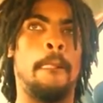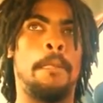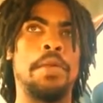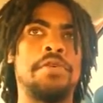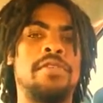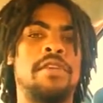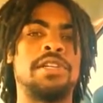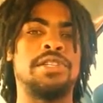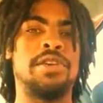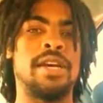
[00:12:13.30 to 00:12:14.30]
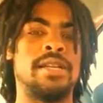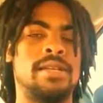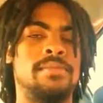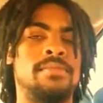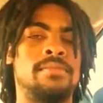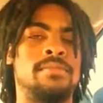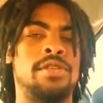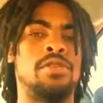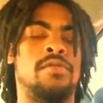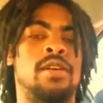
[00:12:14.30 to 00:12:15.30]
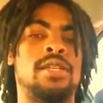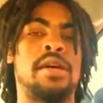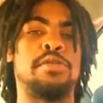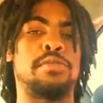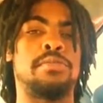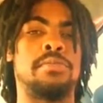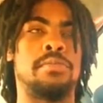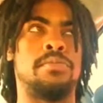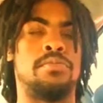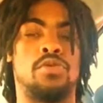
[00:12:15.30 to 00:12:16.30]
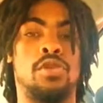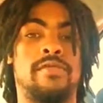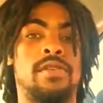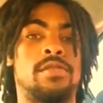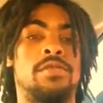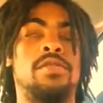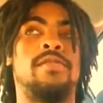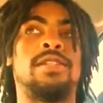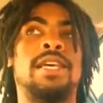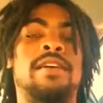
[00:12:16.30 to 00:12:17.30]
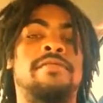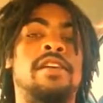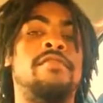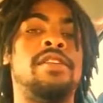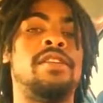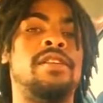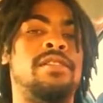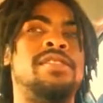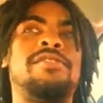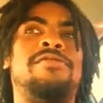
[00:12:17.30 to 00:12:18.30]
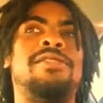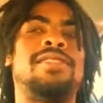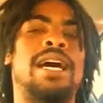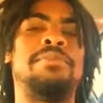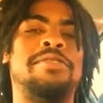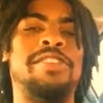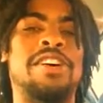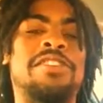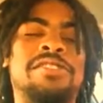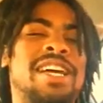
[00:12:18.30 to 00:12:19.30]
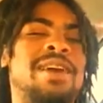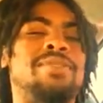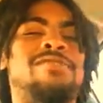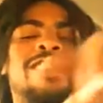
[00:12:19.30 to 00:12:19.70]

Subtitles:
the universe created it. The universe has more of it. The universe have infinite different types of gold, diamonds,